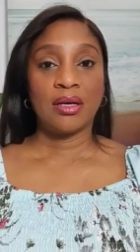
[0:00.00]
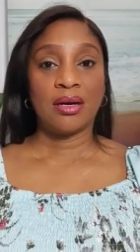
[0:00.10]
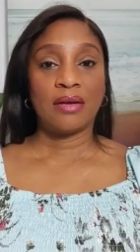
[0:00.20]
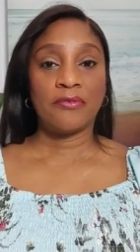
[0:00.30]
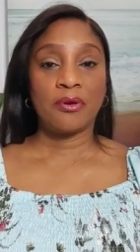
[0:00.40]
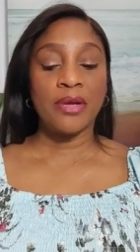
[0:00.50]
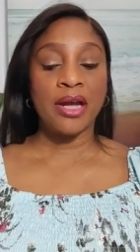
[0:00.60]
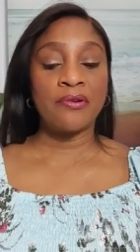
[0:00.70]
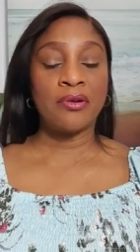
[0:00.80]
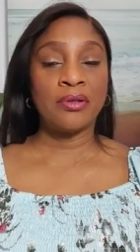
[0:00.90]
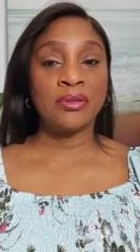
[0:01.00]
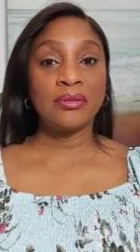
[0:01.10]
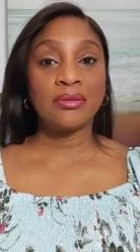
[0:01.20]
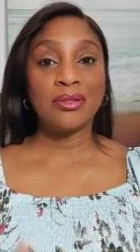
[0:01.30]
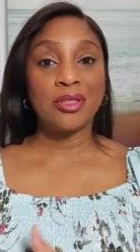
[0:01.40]
And from here on,
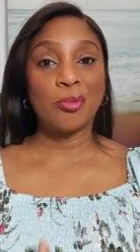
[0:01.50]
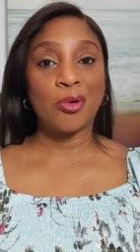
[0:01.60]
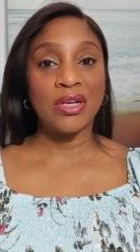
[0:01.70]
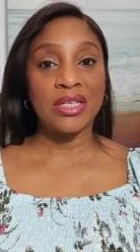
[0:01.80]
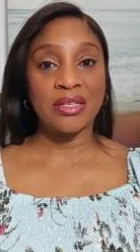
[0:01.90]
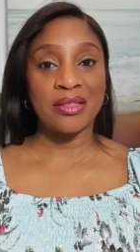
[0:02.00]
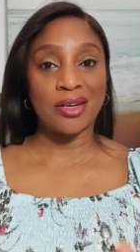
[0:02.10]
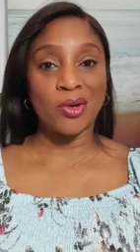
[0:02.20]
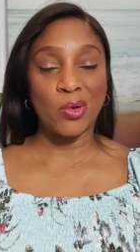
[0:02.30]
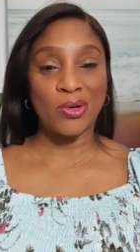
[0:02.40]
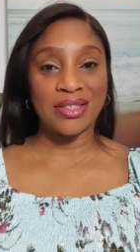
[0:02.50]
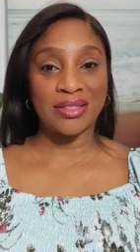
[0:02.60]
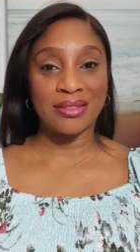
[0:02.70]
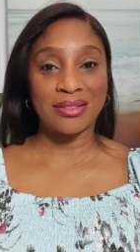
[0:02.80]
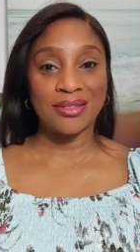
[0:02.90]
the ball is in their court.
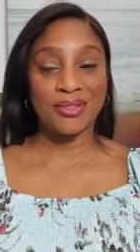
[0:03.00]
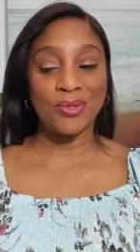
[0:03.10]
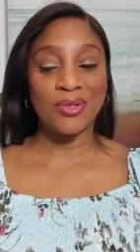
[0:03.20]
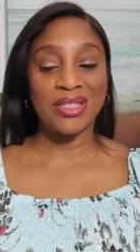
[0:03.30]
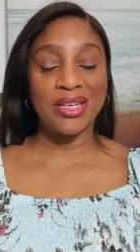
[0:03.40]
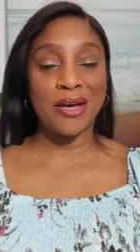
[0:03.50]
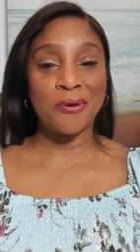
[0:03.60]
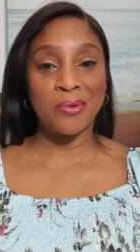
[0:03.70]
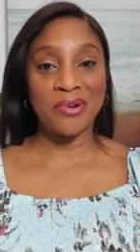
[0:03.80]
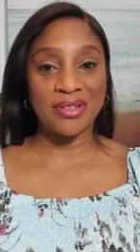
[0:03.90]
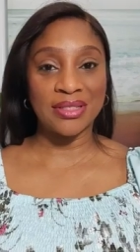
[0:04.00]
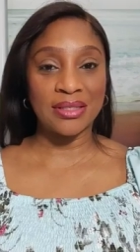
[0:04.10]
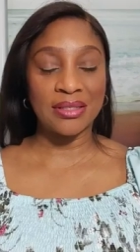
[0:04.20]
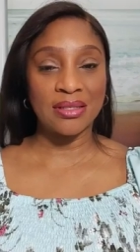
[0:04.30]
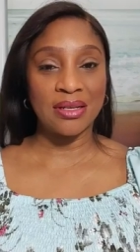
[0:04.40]
So you see how it
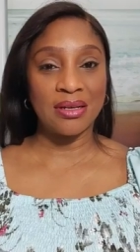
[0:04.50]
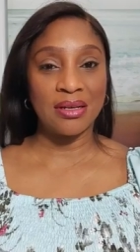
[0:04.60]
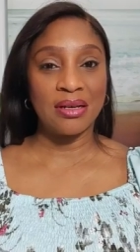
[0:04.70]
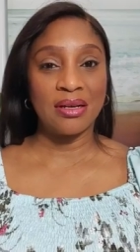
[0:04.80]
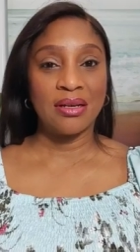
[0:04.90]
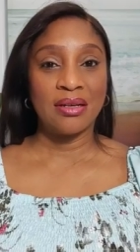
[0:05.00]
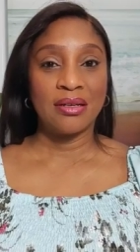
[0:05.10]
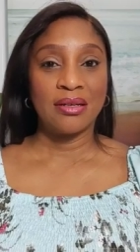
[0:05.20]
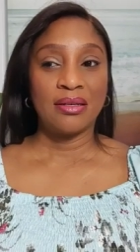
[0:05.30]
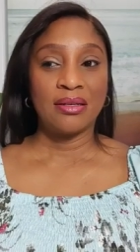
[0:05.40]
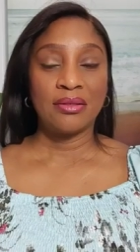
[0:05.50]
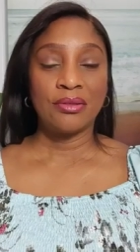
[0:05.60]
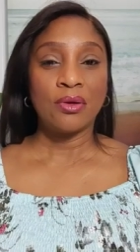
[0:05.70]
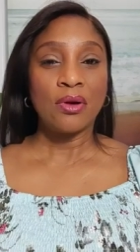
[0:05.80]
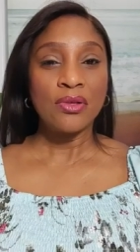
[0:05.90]
works.
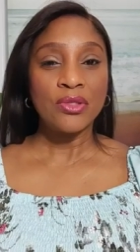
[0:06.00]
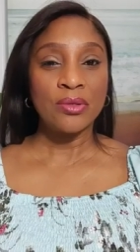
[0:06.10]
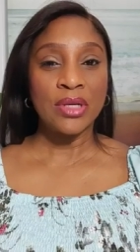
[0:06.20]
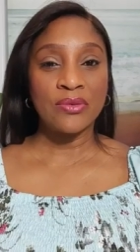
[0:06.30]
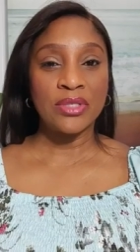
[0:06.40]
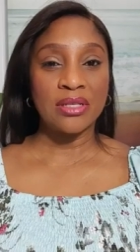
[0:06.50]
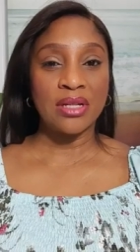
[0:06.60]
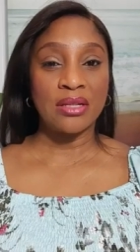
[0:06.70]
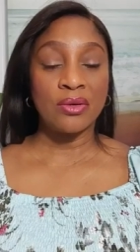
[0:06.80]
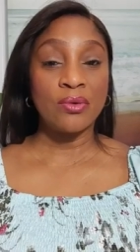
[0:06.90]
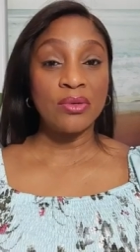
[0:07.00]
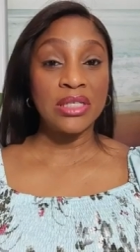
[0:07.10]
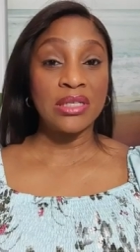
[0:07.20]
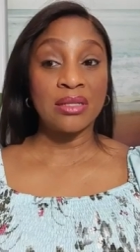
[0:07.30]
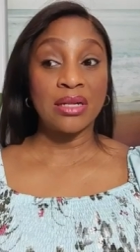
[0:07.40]
You also now say that the only
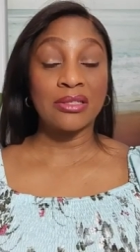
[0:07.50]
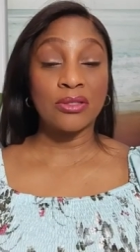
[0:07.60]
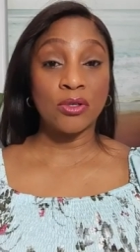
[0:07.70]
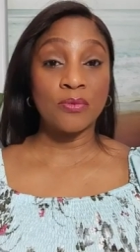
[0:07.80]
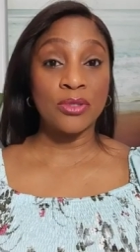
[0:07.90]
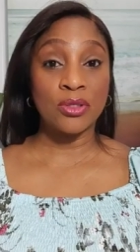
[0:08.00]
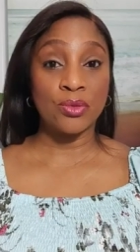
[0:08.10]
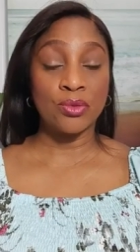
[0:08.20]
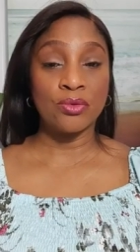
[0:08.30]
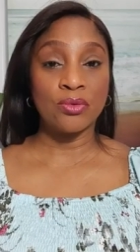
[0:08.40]
thing that stops you